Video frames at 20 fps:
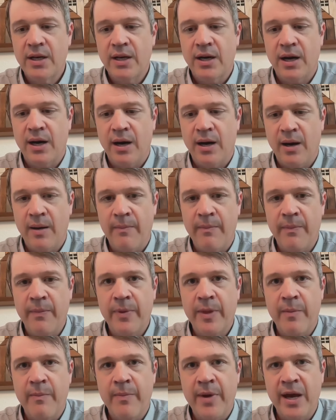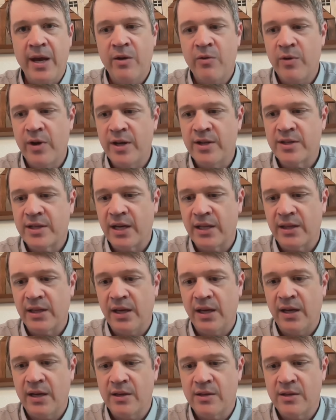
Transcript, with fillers: Um, the main risk, I think, is